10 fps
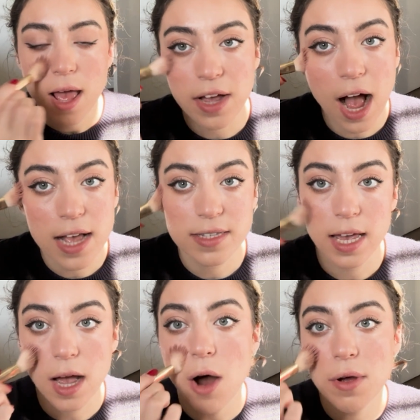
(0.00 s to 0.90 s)
the guy's
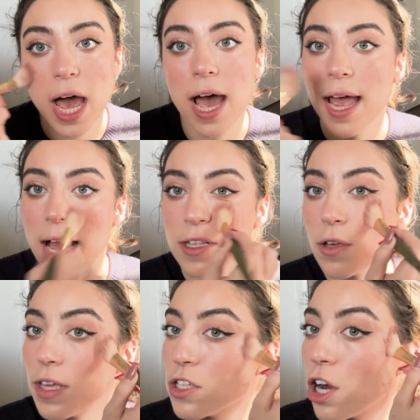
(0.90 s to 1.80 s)
like, okay. And
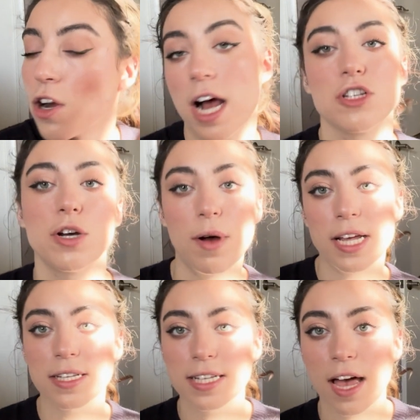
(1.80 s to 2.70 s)
so they start crashing
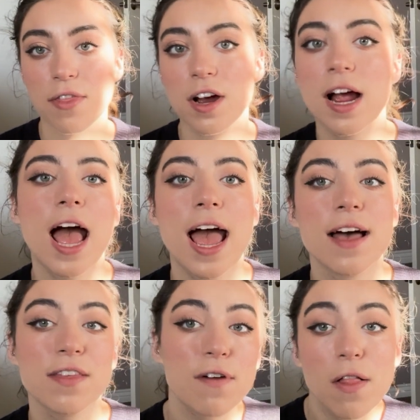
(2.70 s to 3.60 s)
weddings together
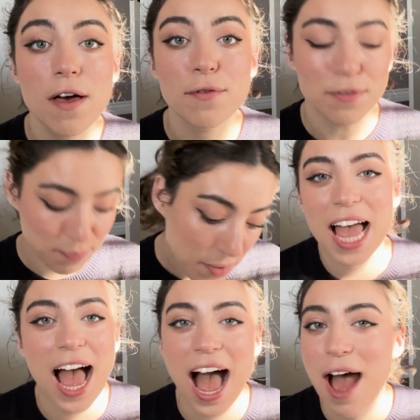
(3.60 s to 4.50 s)
and they fall in love.
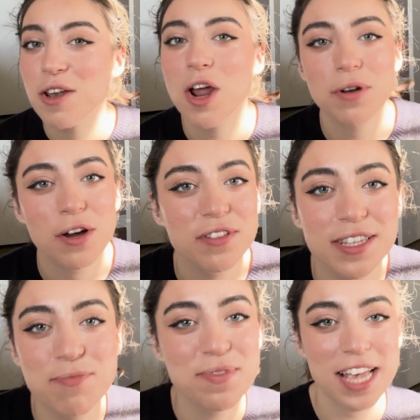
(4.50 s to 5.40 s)
No
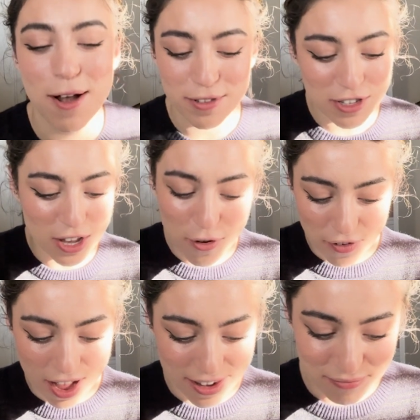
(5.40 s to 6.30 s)
notes. Sounds so
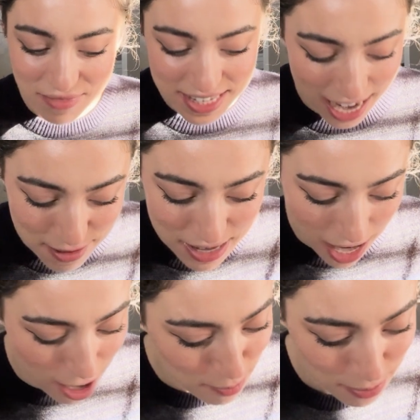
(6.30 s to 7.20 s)
fun. Sign me
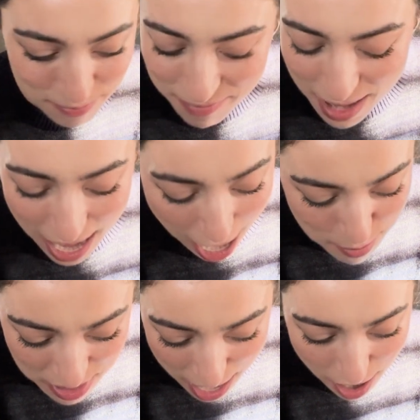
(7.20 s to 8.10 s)
up.
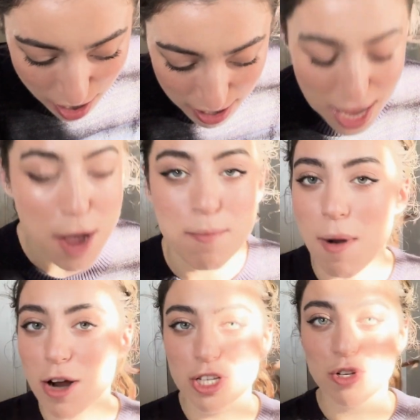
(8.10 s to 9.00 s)
I'm there.
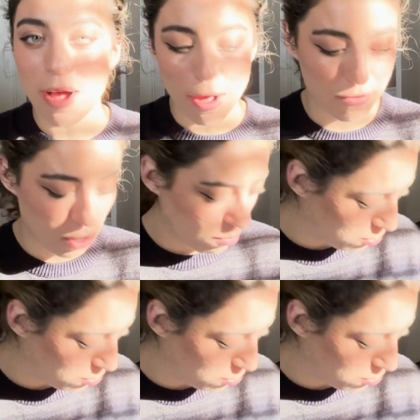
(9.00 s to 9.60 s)
March 12th. Oh,